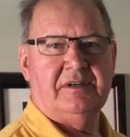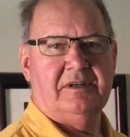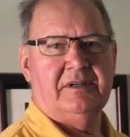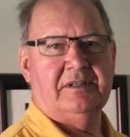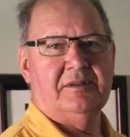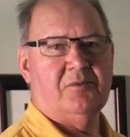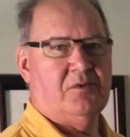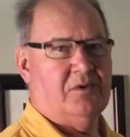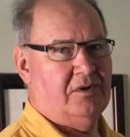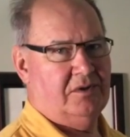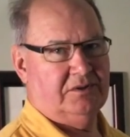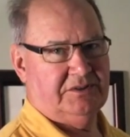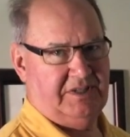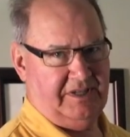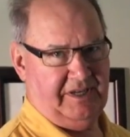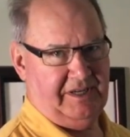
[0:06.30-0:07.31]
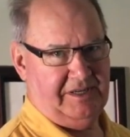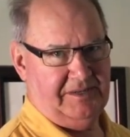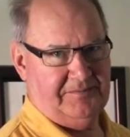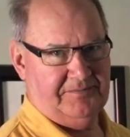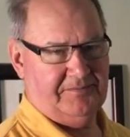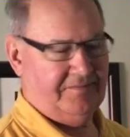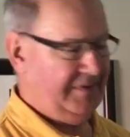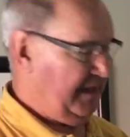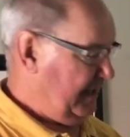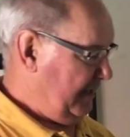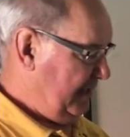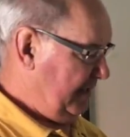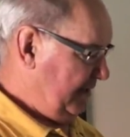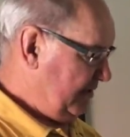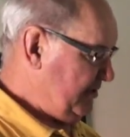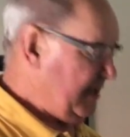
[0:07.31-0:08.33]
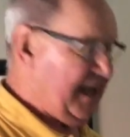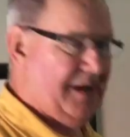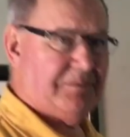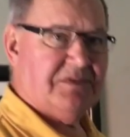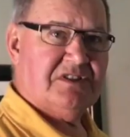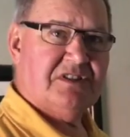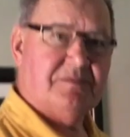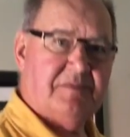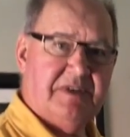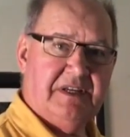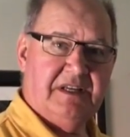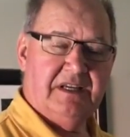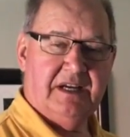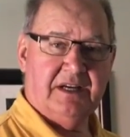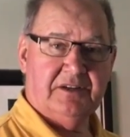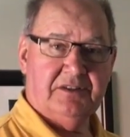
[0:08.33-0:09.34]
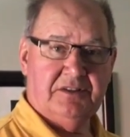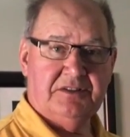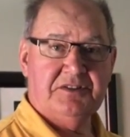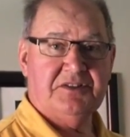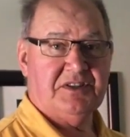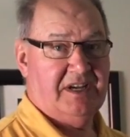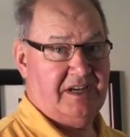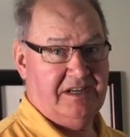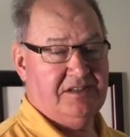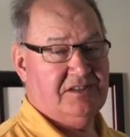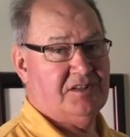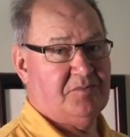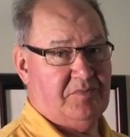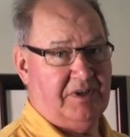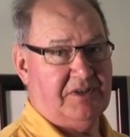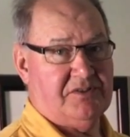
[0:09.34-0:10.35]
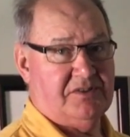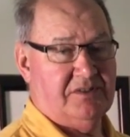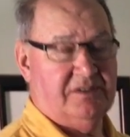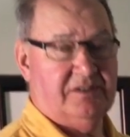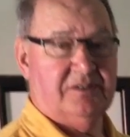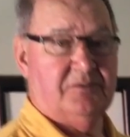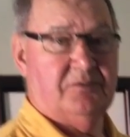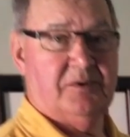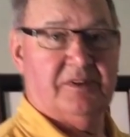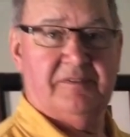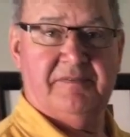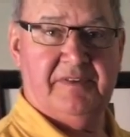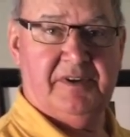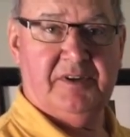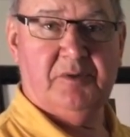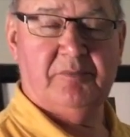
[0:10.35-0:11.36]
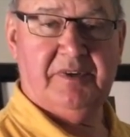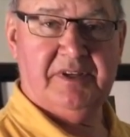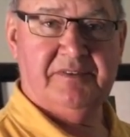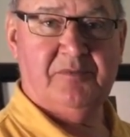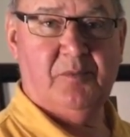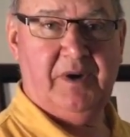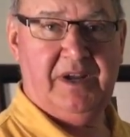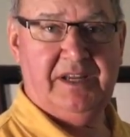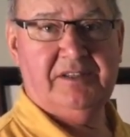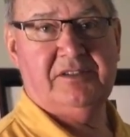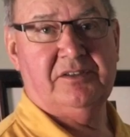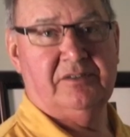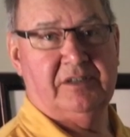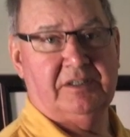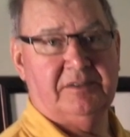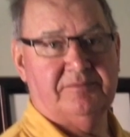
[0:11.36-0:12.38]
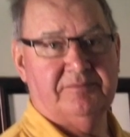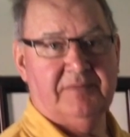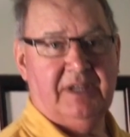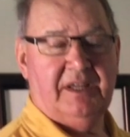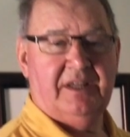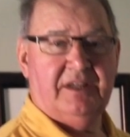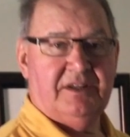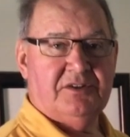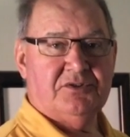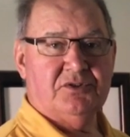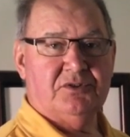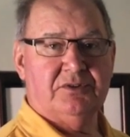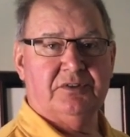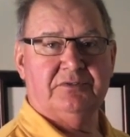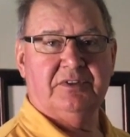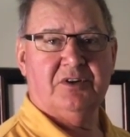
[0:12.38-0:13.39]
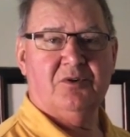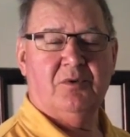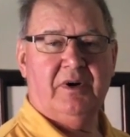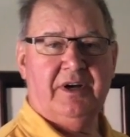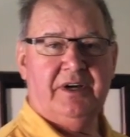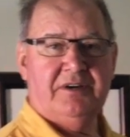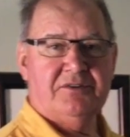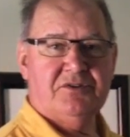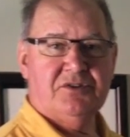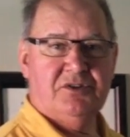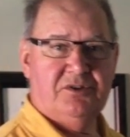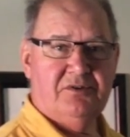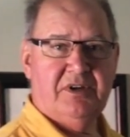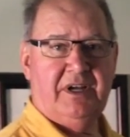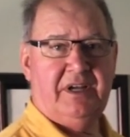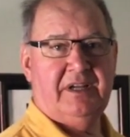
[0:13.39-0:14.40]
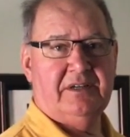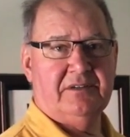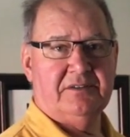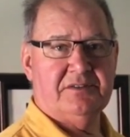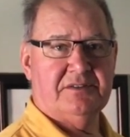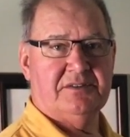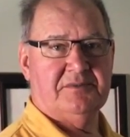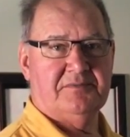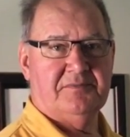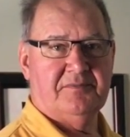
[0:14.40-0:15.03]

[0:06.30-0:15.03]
on the wall today. This happens to be a good sized picture with a fair bit of weight to it. So it requires two hangers,